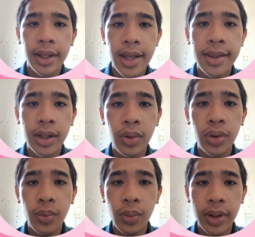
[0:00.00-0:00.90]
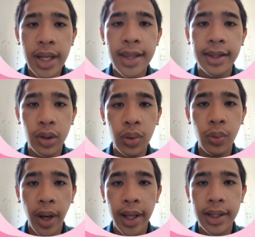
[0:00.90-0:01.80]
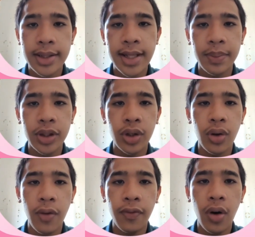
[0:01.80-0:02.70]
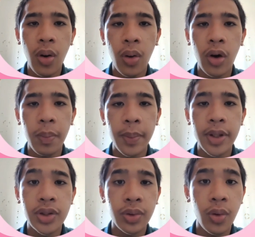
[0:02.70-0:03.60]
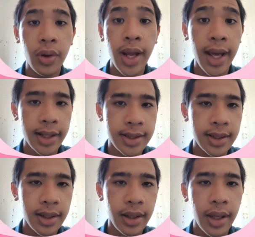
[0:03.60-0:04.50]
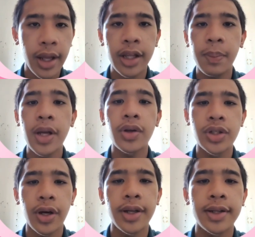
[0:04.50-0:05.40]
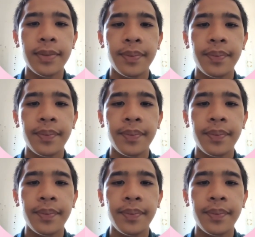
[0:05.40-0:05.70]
Is good Y a substitute of or complement to good X? Explain your choice.